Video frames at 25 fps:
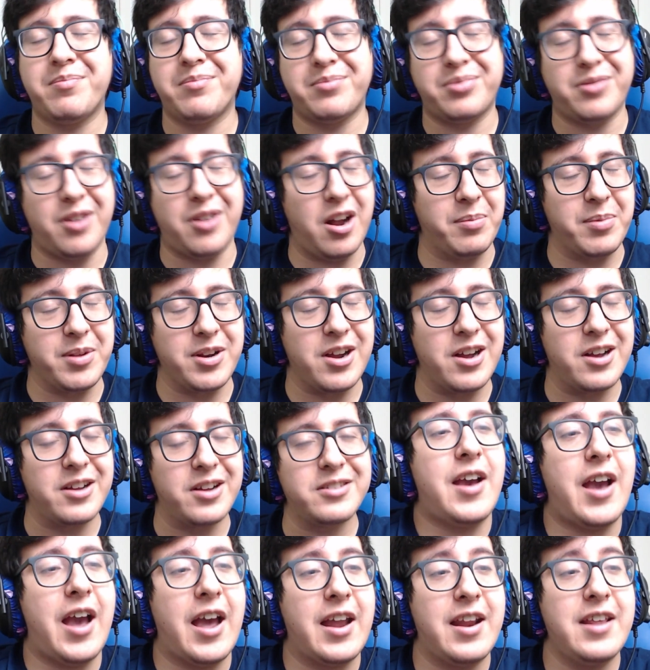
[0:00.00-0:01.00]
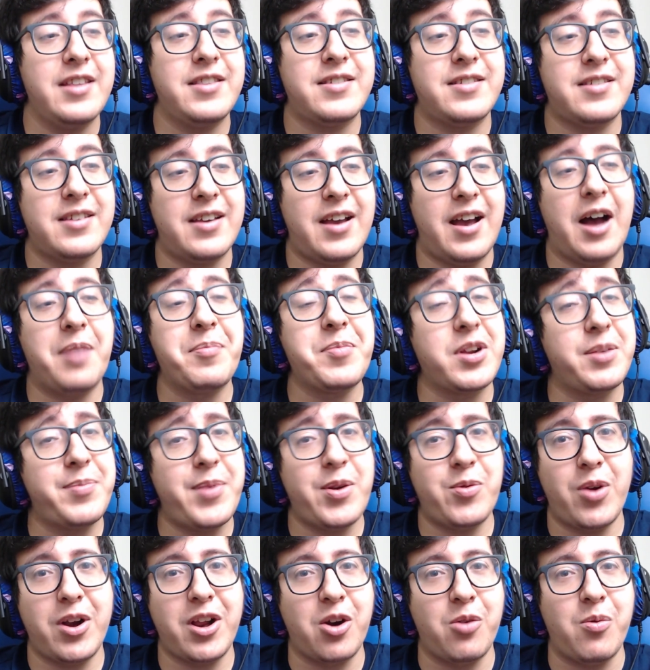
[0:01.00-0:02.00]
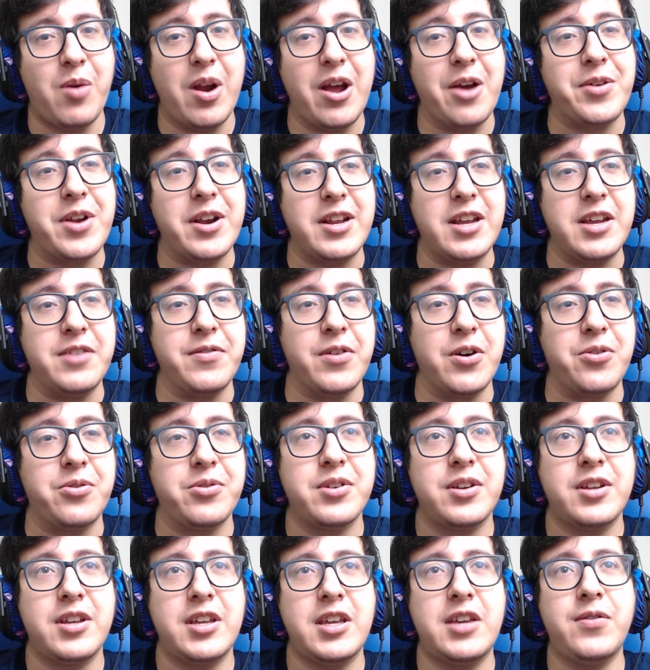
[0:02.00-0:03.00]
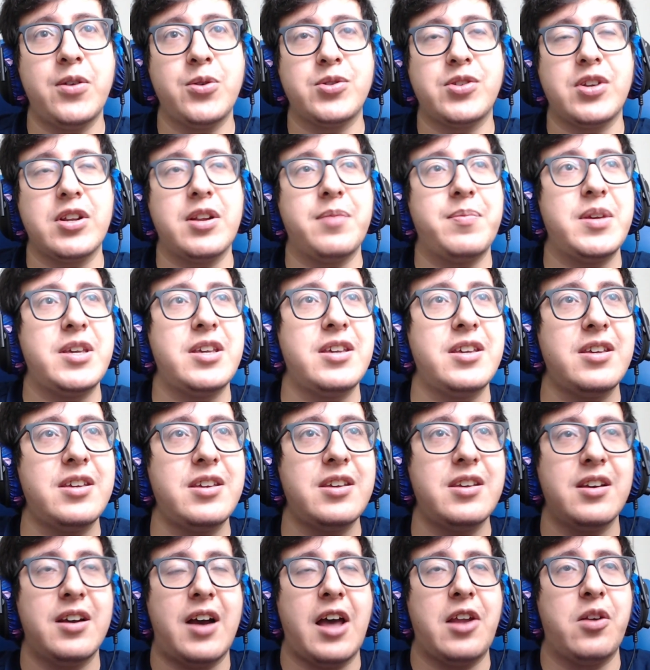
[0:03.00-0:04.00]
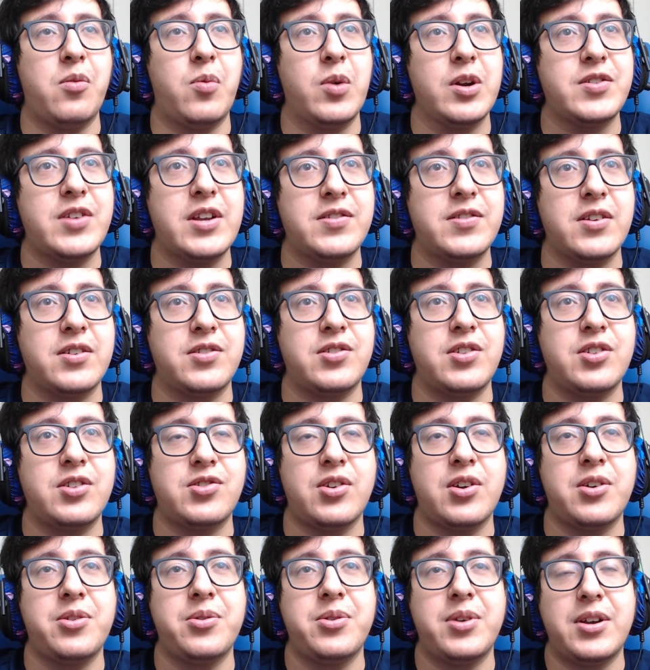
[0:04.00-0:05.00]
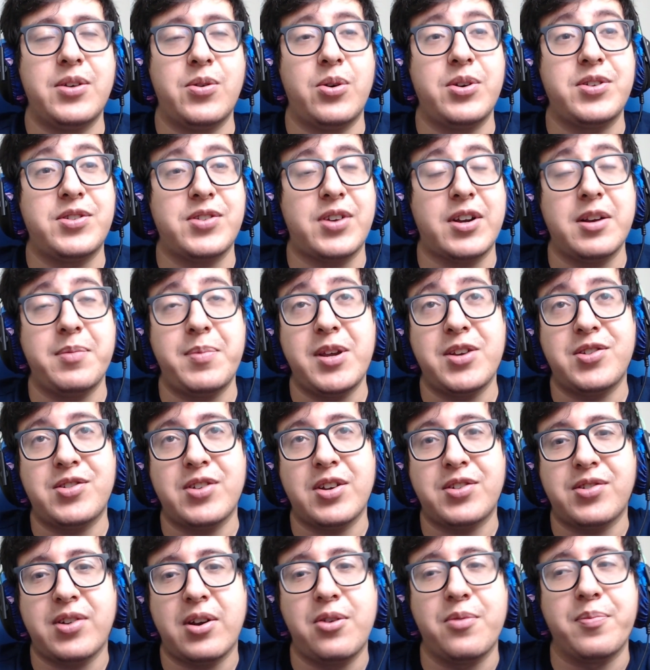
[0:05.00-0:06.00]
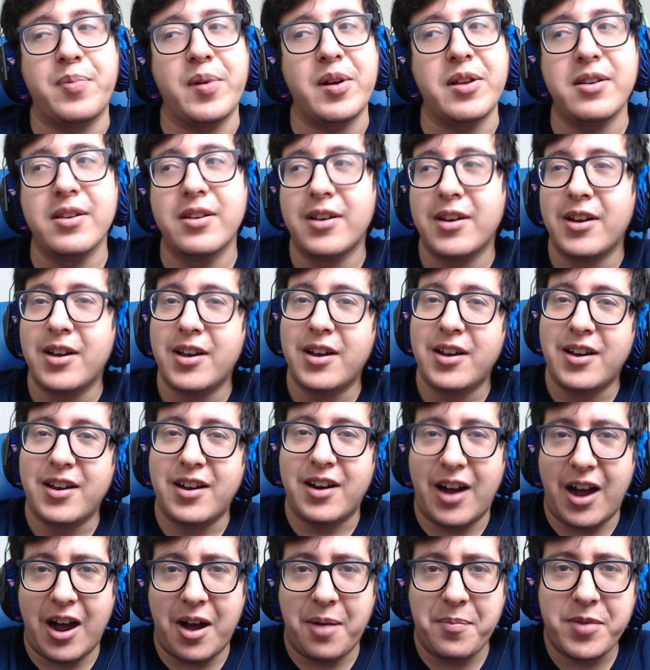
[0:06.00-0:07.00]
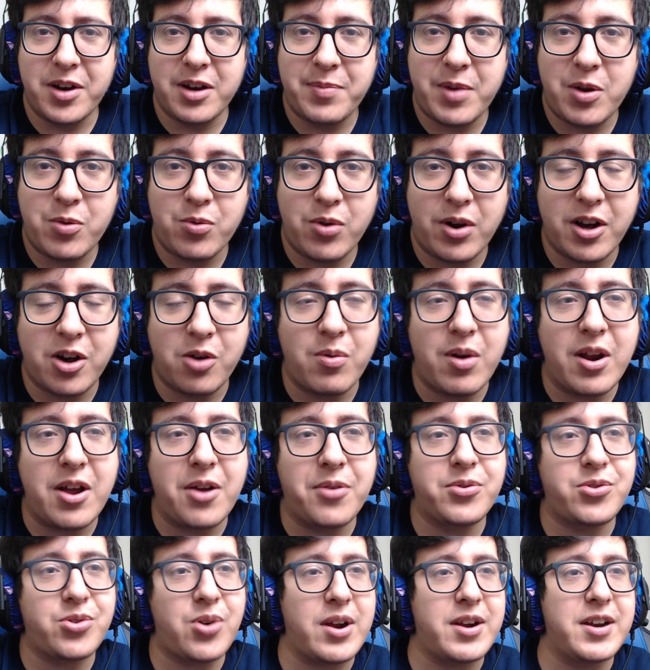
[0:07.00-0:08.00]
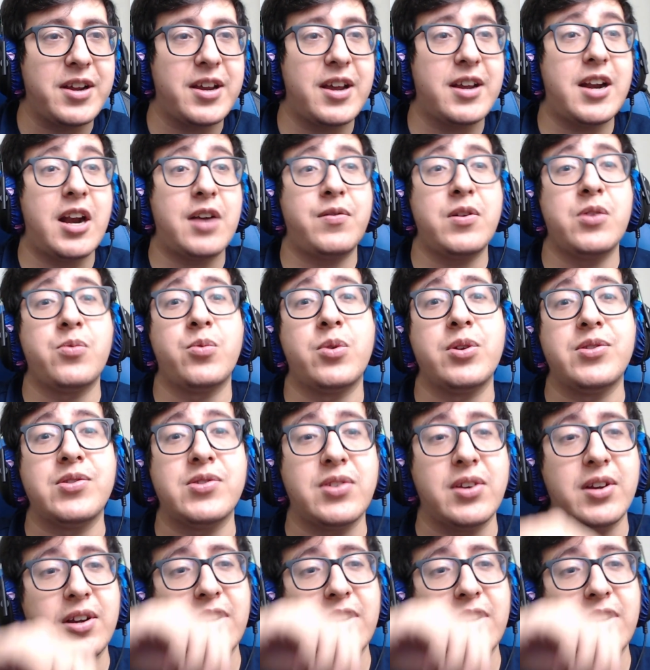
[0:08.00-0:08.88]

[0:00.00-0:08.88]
Probably not. And I'm going to be running around at EVO. EVO's going to be, I don't want to say it's a shit show. It's going to be a shit show, but I'm going to be running around trying to get everyone's